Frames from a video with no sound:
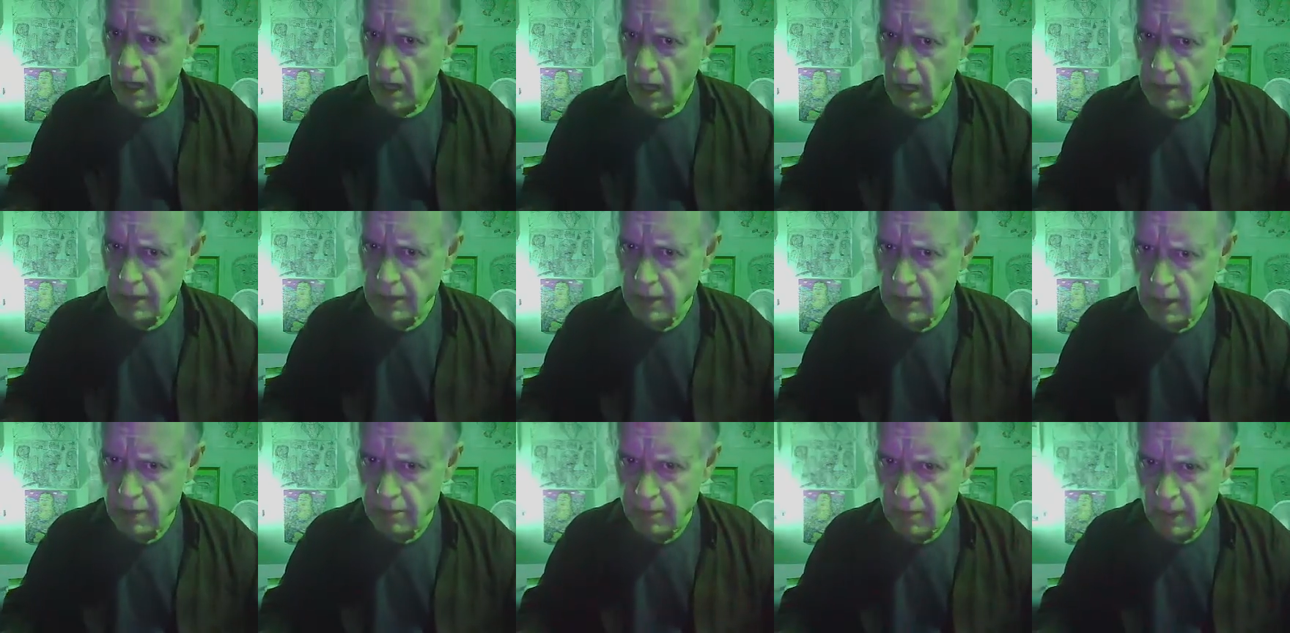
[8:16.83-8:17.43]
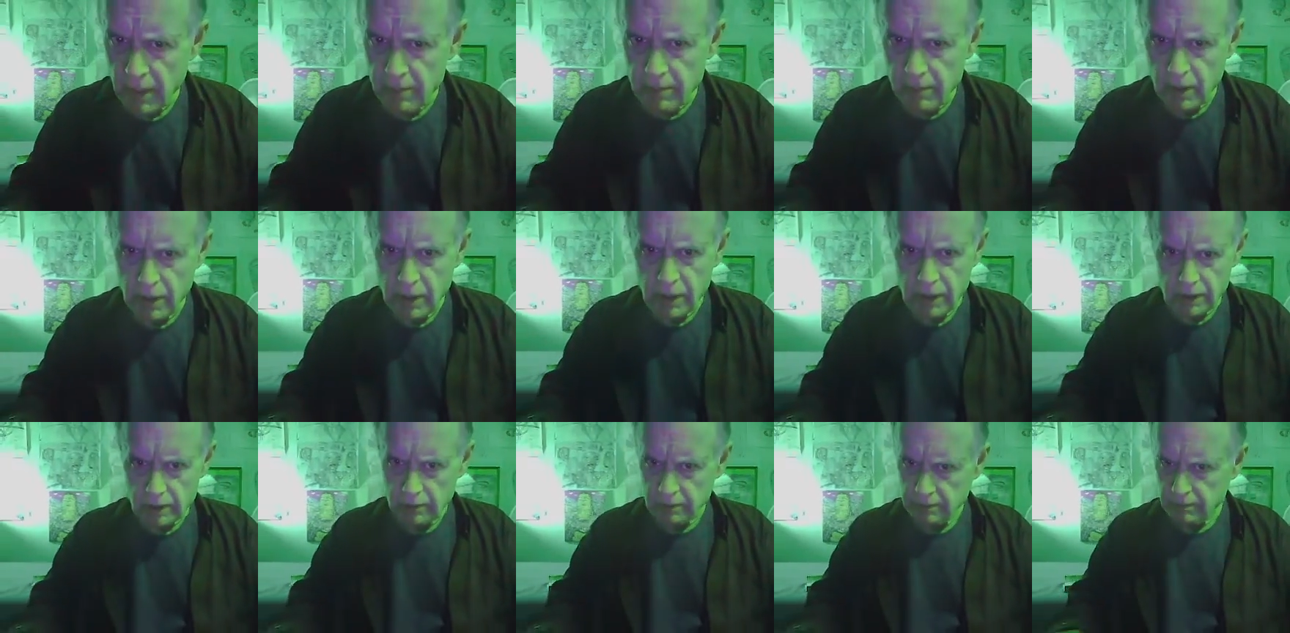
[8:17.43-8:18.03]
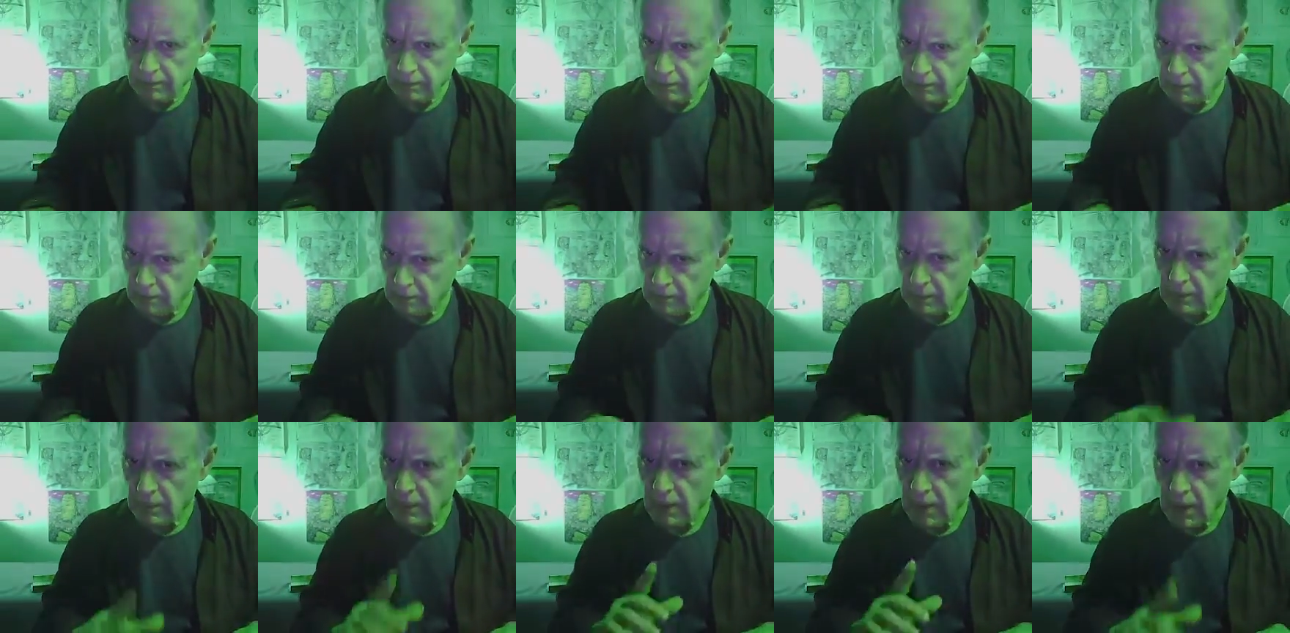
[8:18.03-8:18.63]
I did in my book.
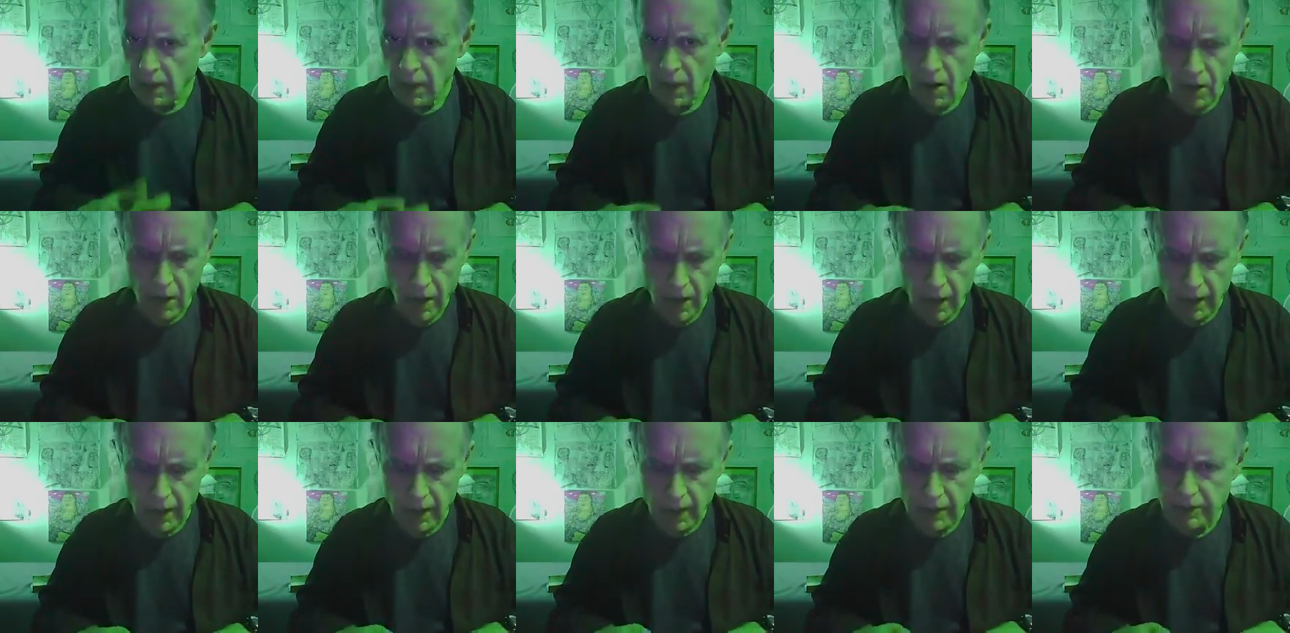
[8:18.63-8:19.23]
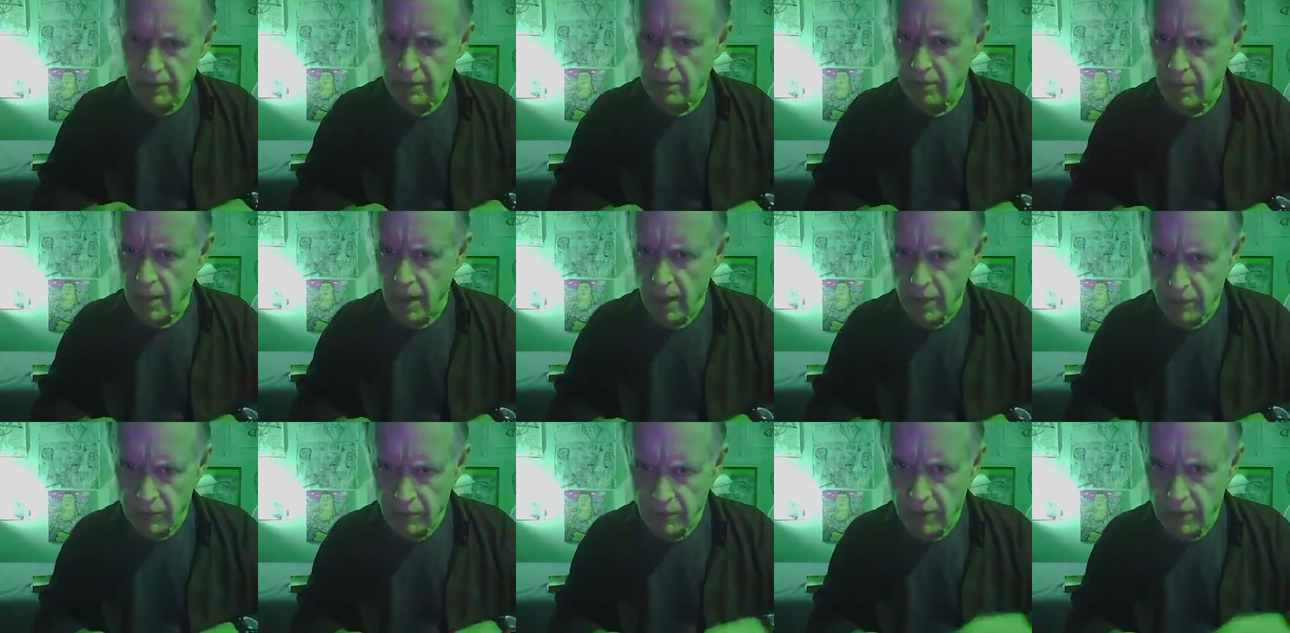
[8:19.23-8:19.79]
Alright, I got some math